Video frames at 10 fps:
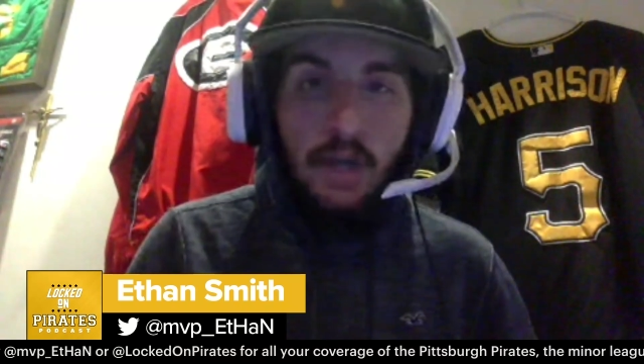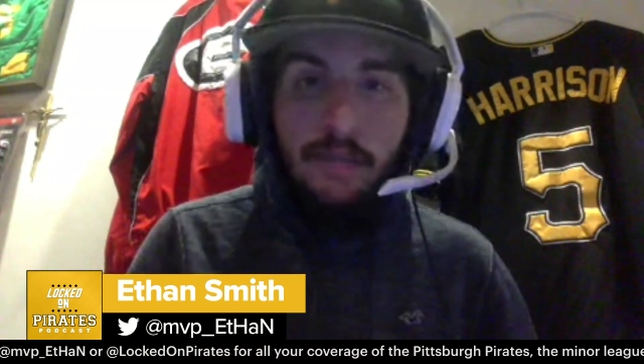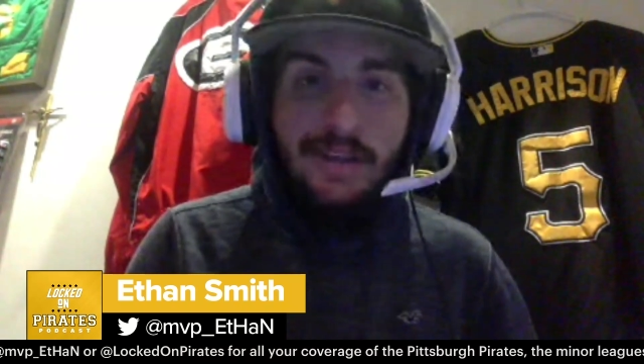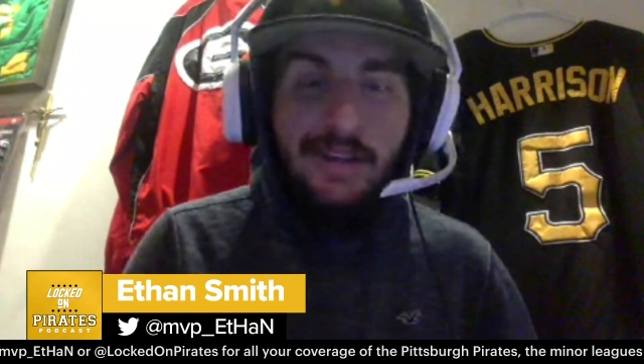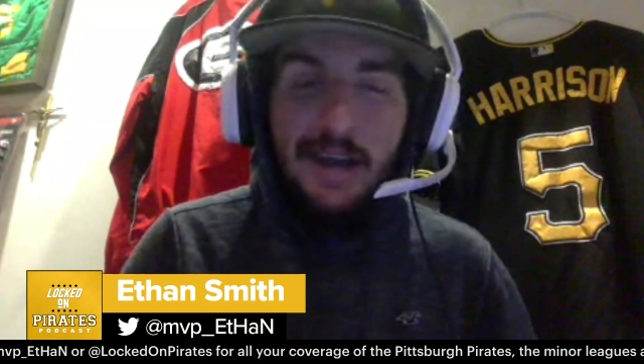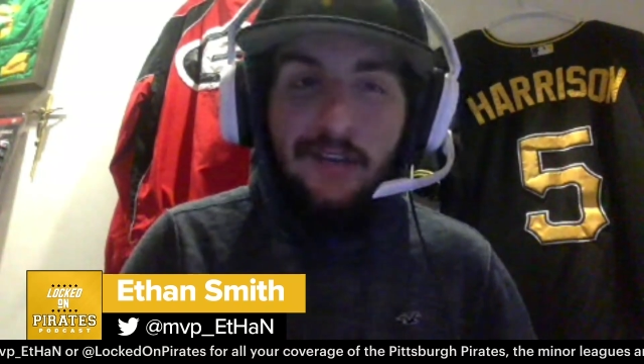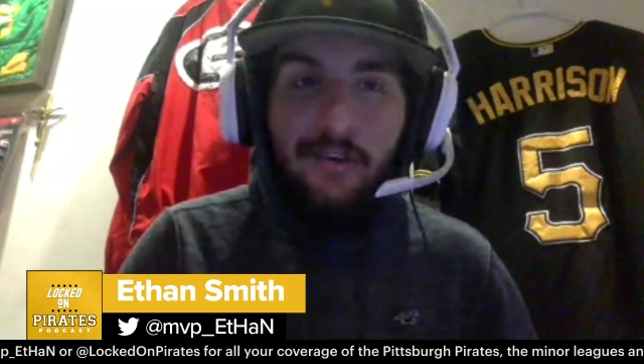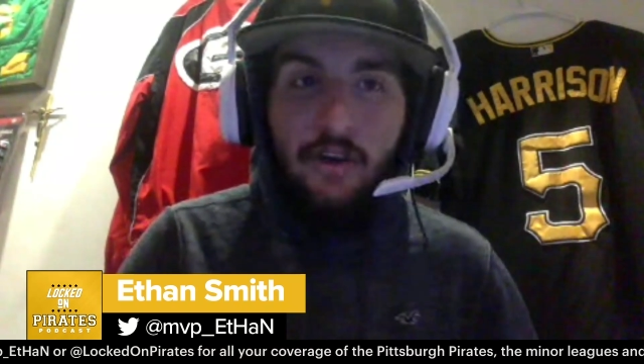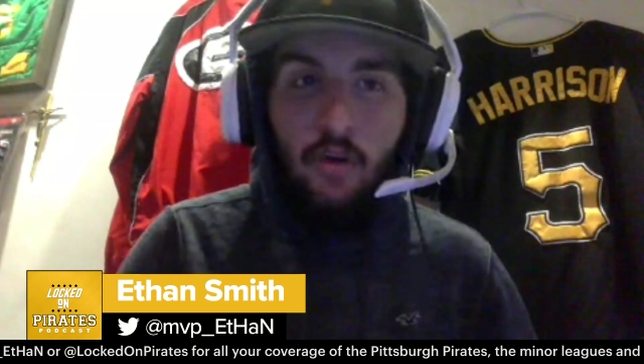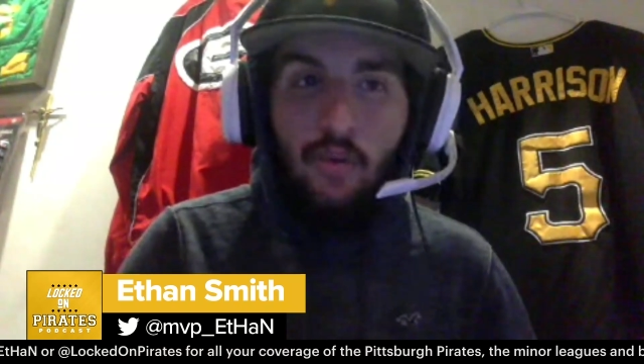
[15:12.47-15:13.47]
I mean, the
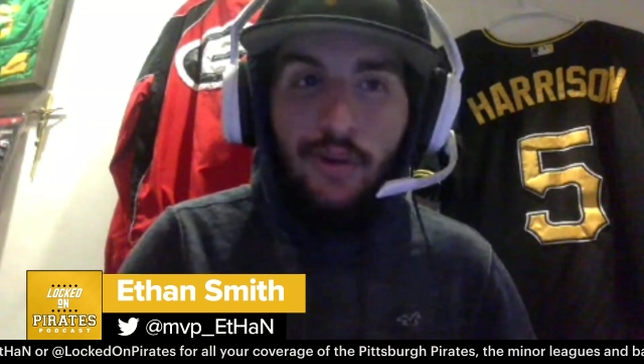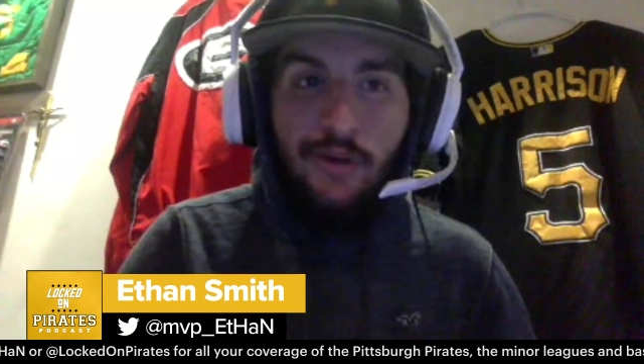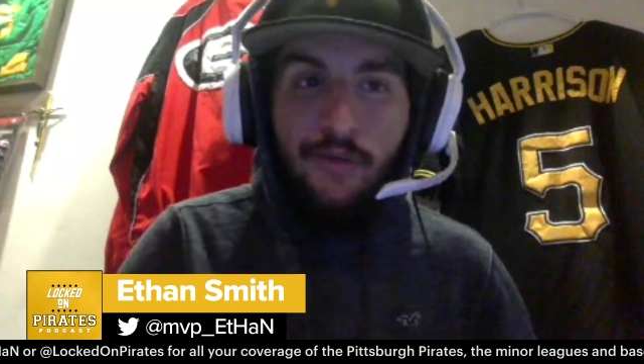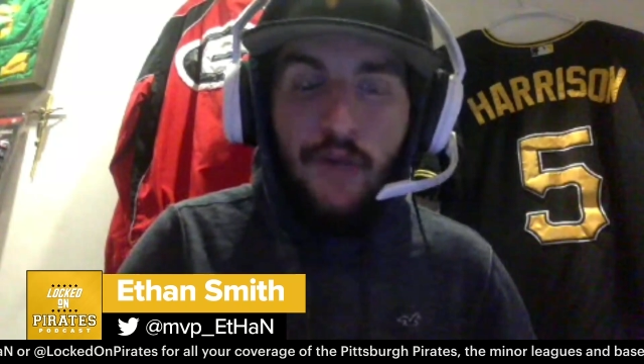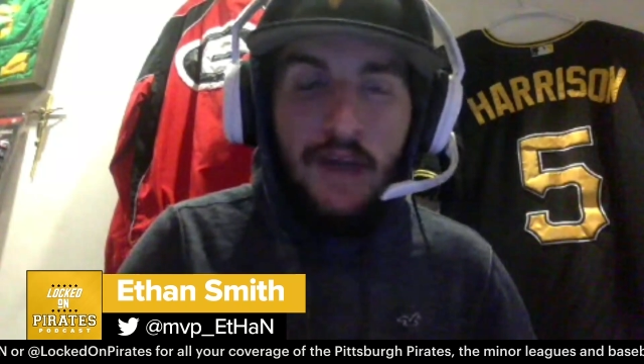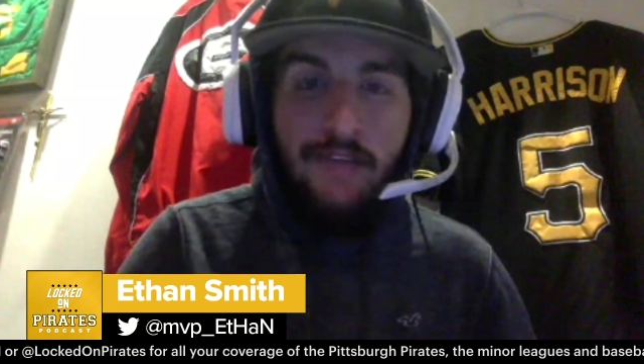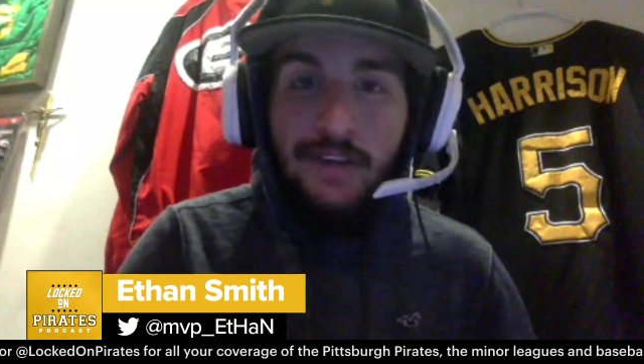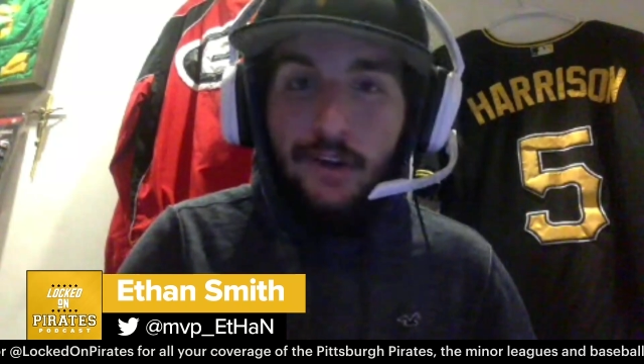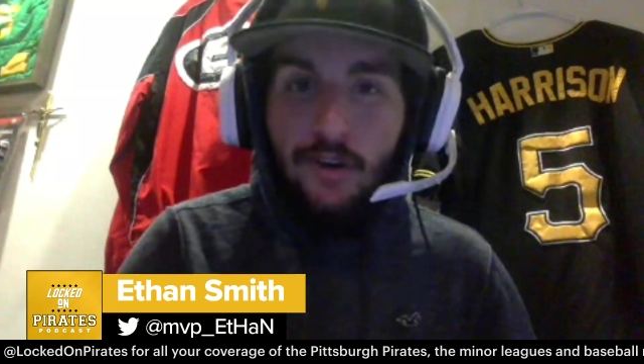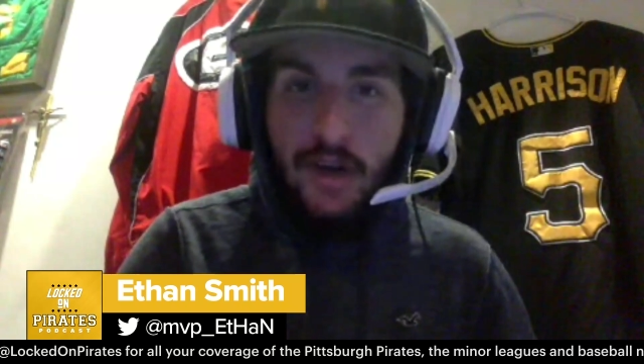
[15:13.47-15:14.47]
guy's a career 5
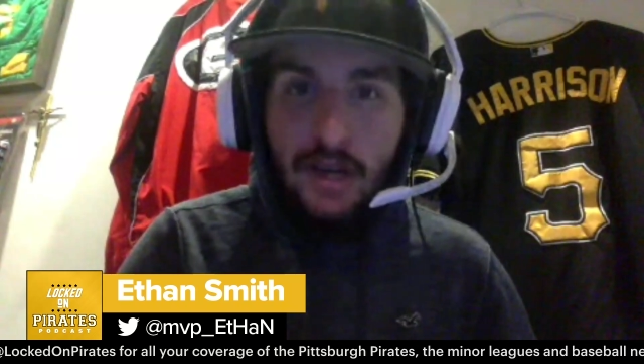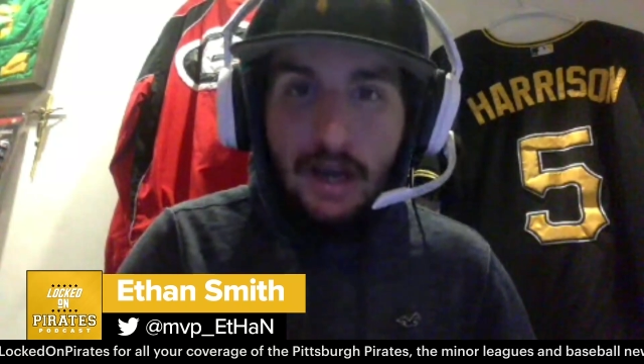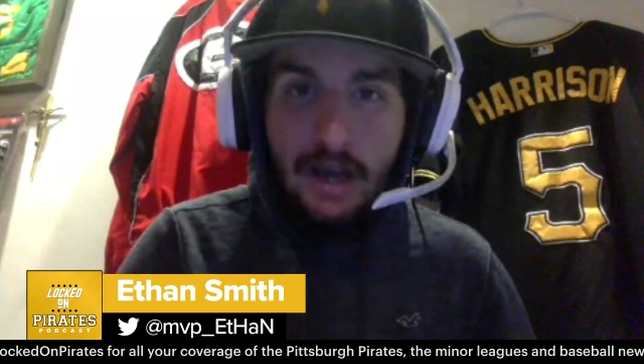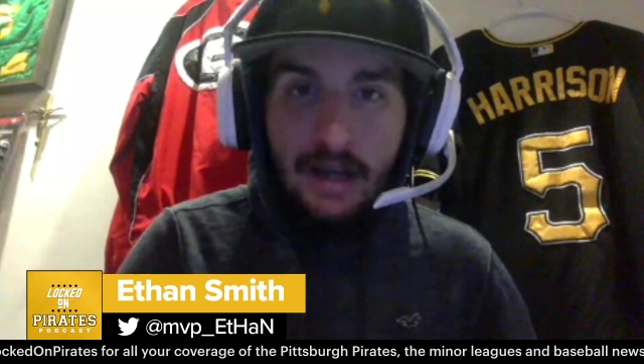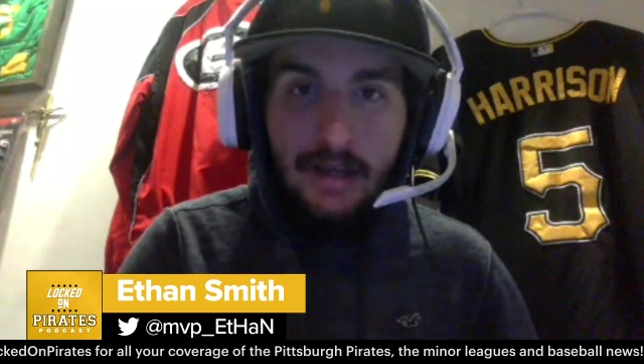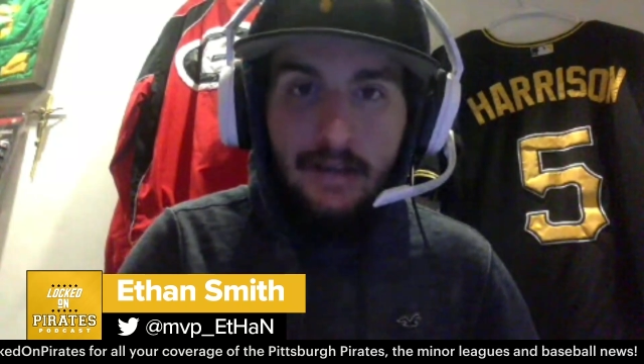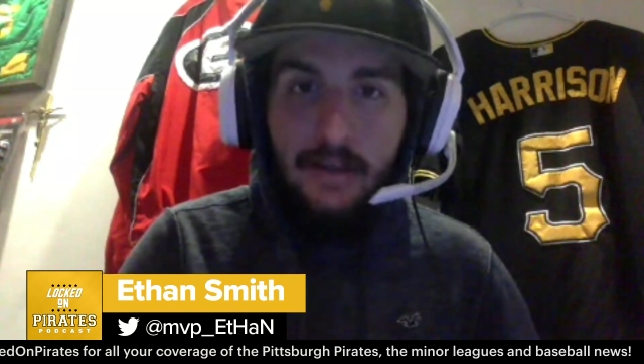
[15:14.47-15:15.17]
ERA guy.